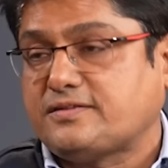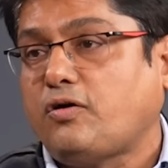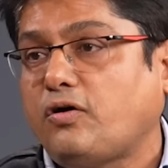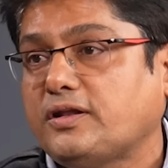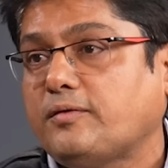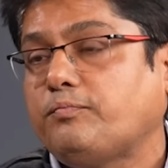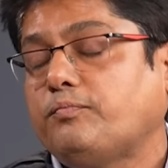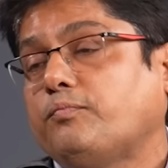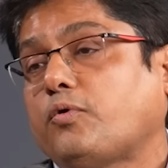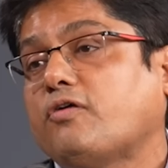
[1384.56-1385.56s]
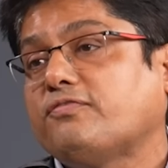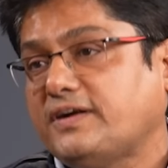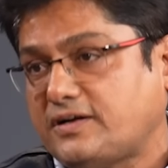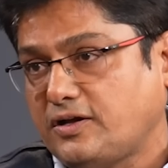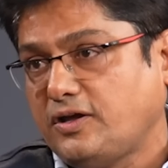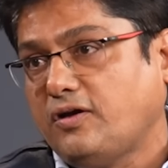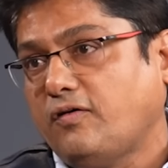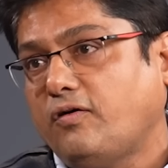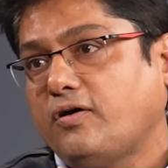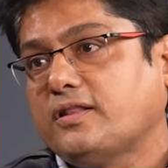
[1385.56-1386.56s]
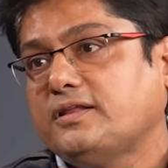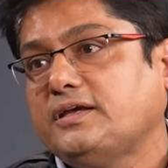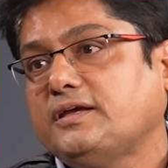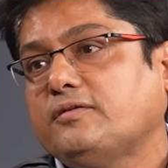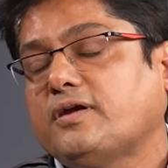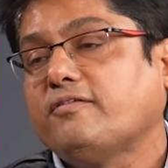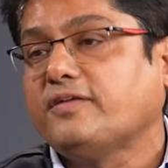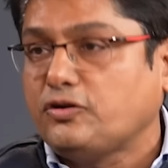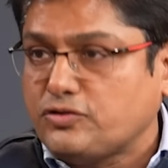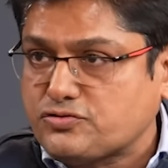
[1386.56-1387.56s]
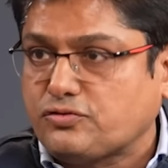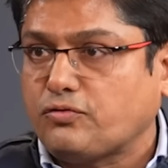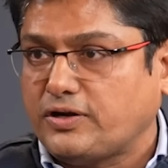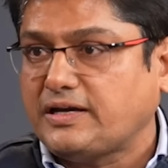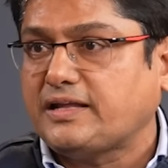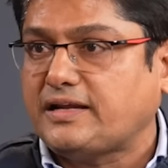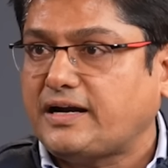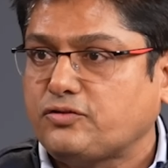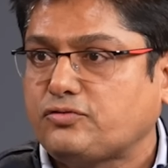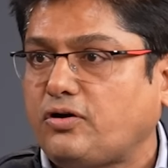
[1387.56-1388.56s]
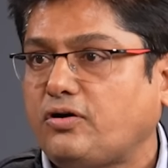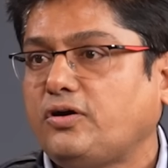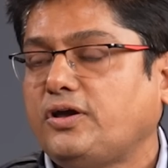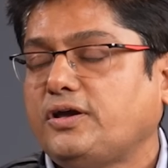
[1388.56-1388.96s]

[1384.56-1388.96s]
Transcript: how the profit or the revenue is growing, and that is how